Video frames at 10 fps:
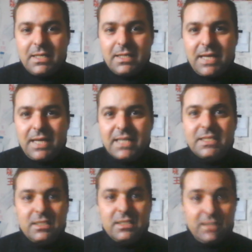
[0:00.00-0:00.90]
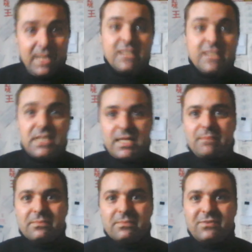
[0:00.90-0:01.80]
like in Shazam,
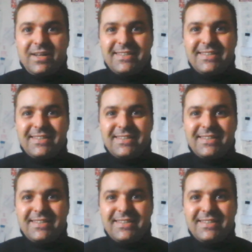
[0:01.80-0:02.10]
right?